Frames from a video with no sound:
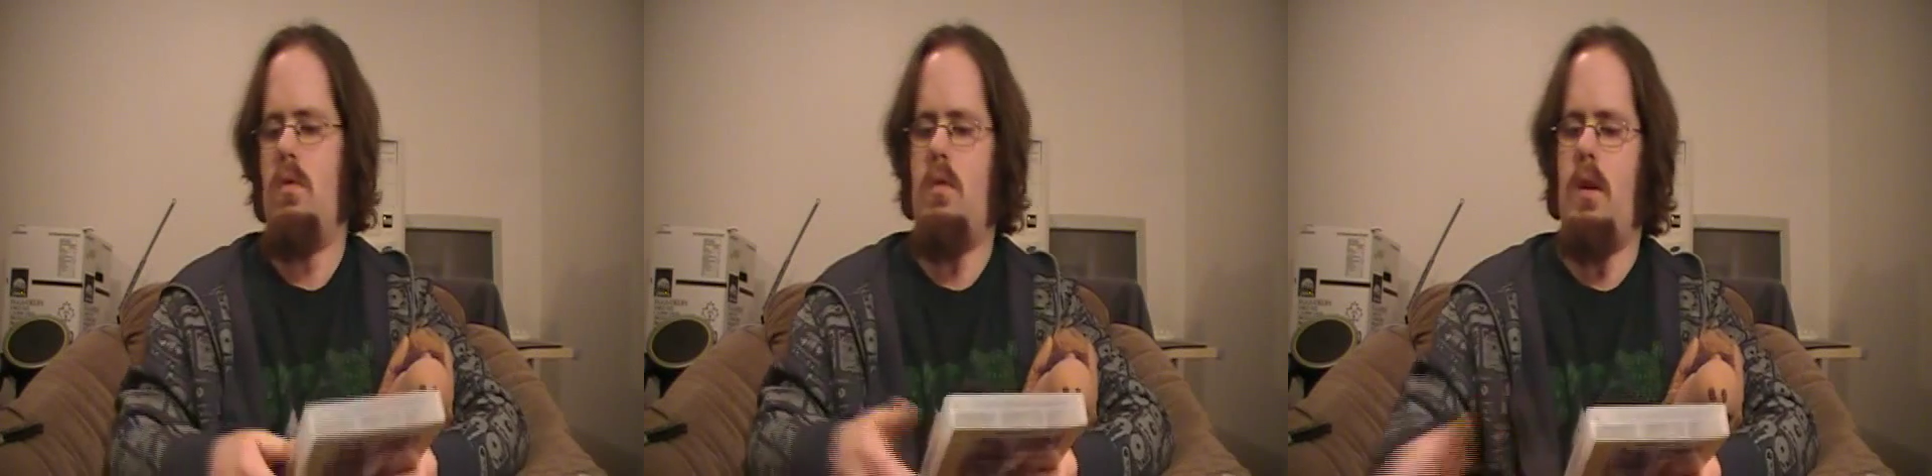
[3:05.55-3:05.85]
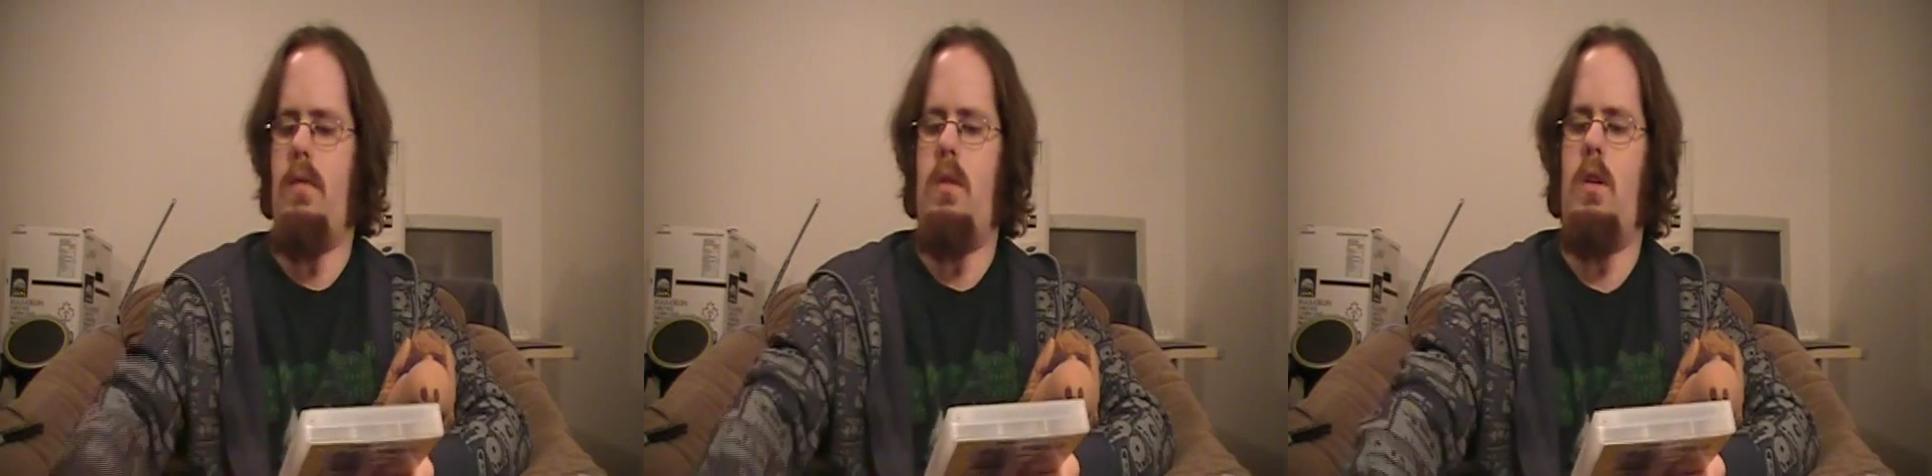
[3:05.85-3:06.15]
So
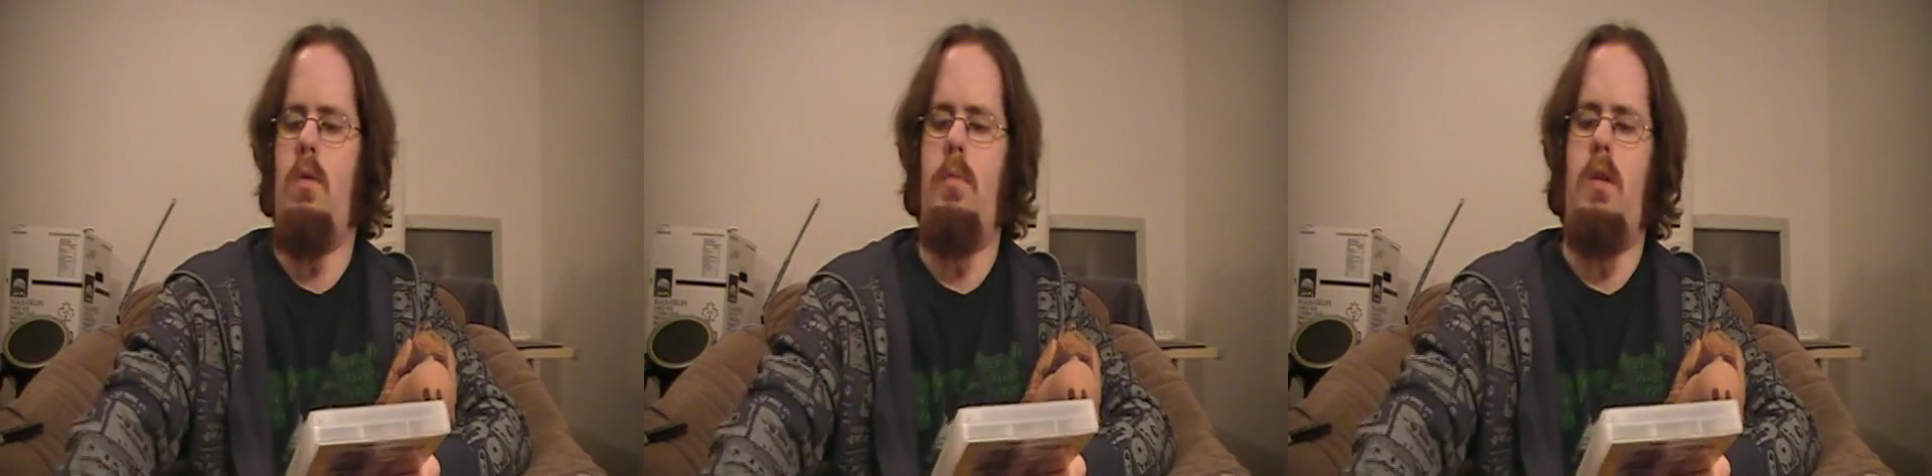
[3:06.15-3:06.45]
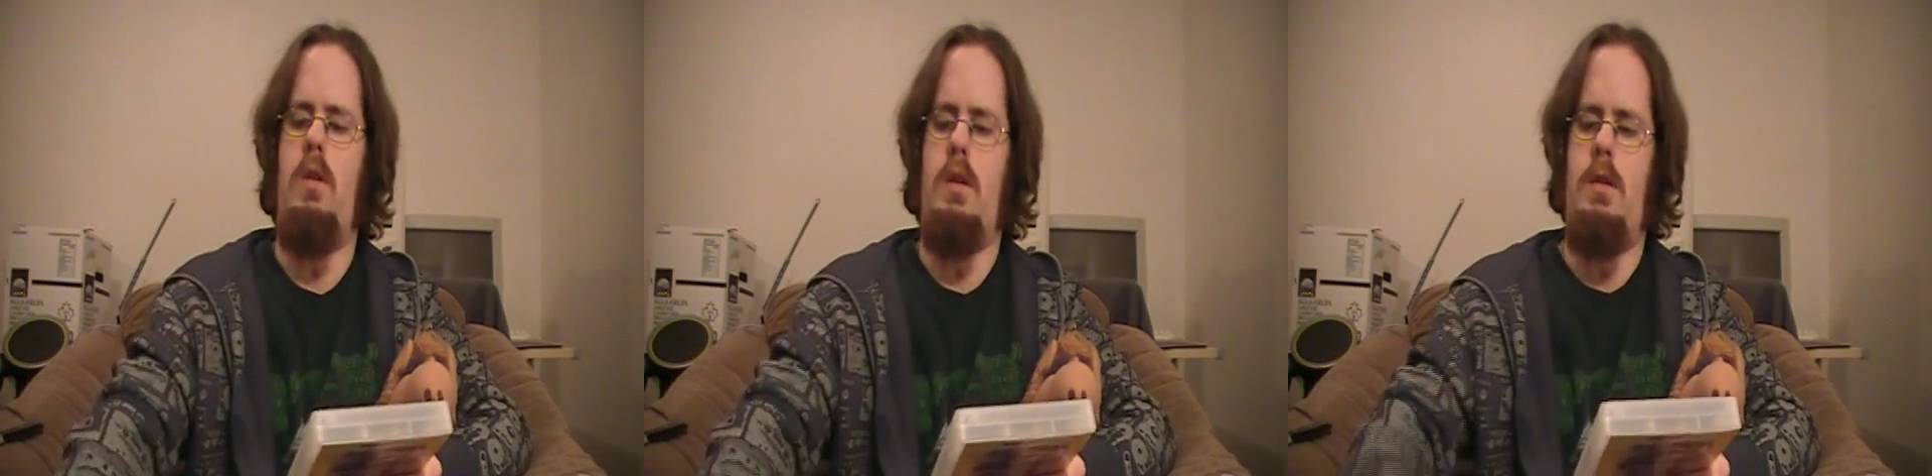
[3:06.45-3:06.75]
everything will
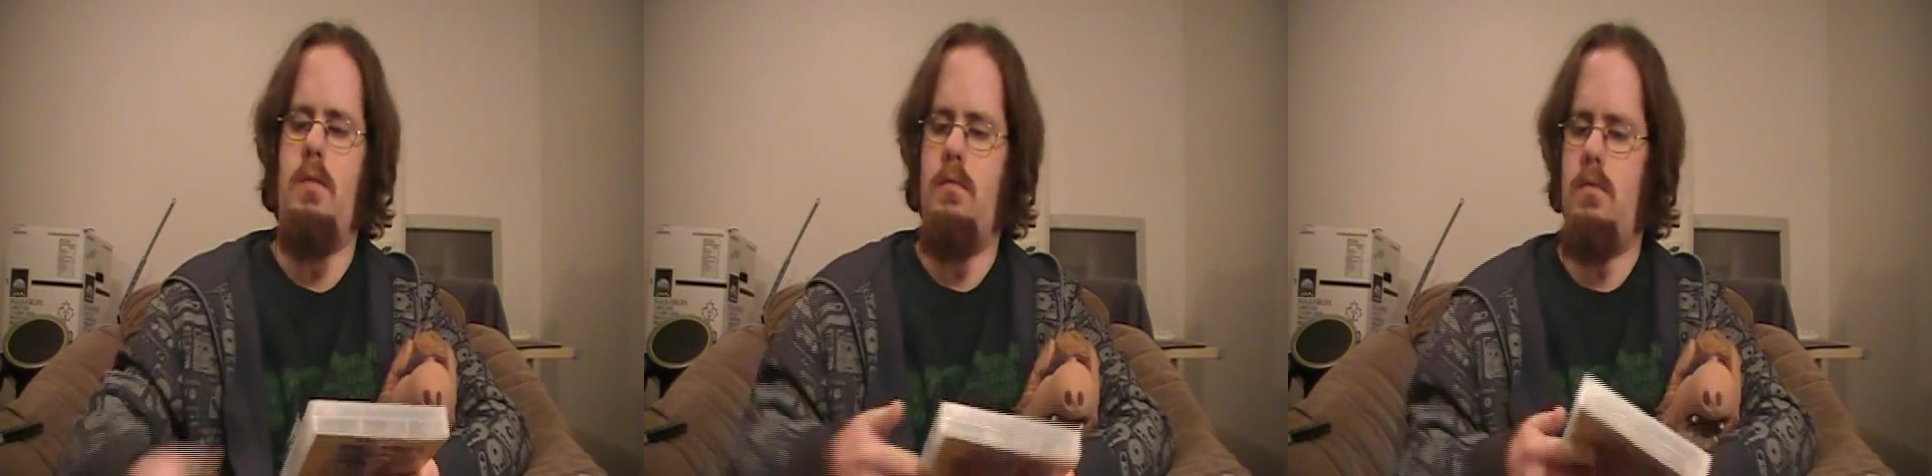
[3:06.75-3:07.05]
be on